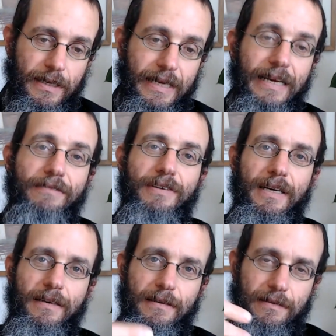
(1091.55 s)

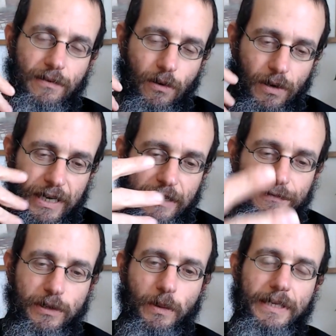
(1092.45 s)
giving or
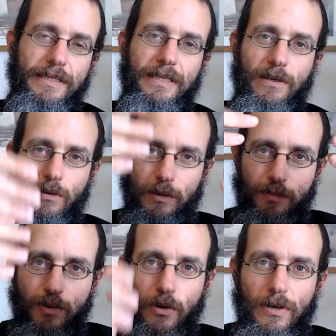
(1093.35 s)
influencing or
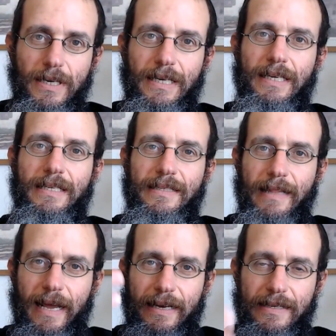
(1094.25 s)
pouring his
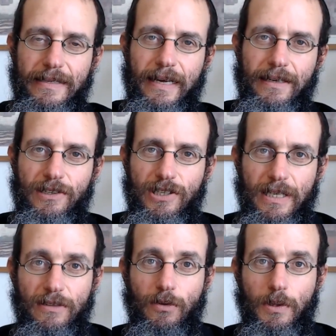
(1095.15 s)
light, his energy
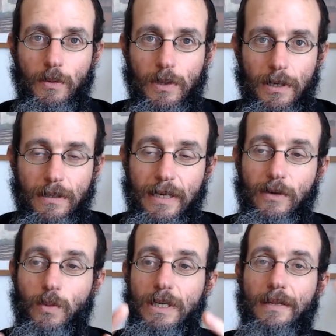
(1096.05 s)
into the world,
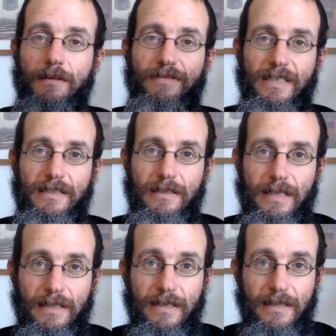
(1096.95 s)
and we are the vessel
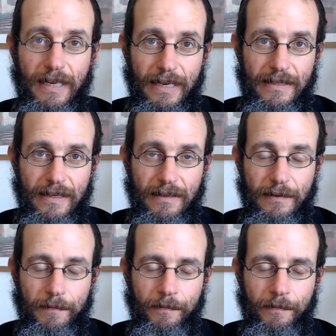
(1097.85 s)
that contains it.